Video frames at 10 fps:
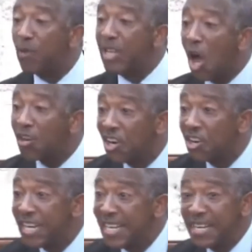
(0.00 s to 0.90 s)
Are we not
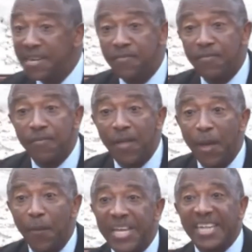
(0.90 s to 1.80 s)
earning?
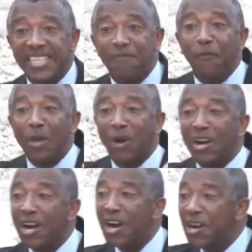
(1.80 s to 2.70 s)
Because if we
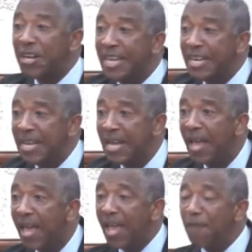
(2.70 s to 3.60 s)
were earning,
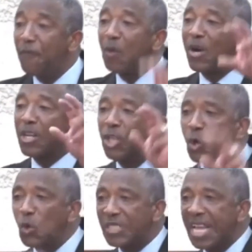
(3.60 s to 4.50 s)
if we were
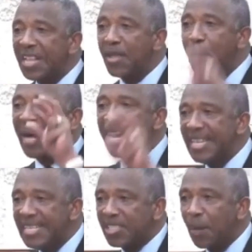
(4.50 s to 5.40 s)
using the
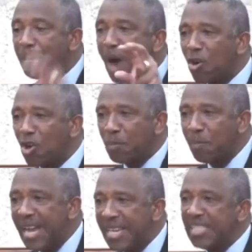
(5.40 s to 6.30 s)
monies, the
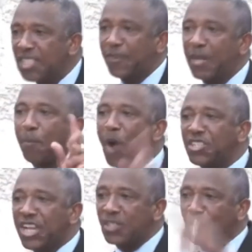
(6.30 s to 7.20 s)
borrowed monies for the
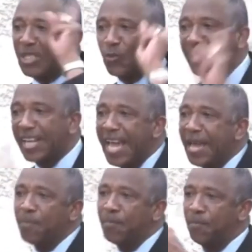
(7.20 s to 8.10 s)
projects which we
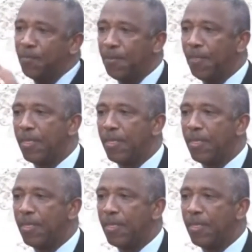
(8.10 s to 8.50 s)
claim